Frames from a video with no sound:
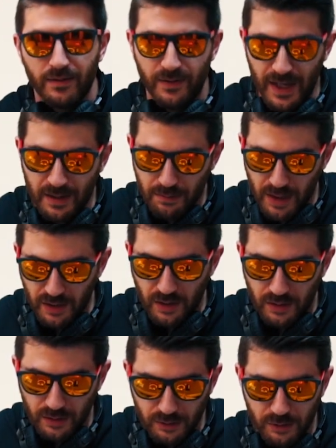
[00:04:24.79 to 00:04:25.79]
10
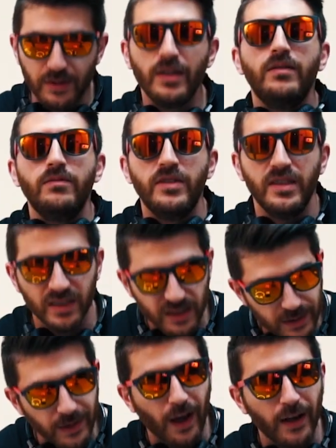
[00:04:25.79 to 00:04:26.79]
meters. This
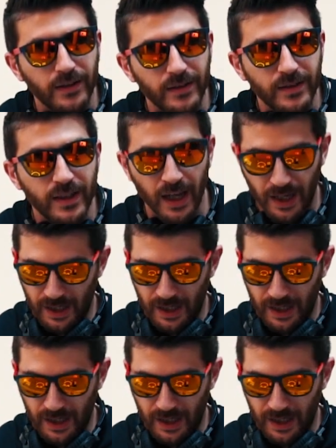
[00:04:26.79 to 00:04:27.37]
is nice.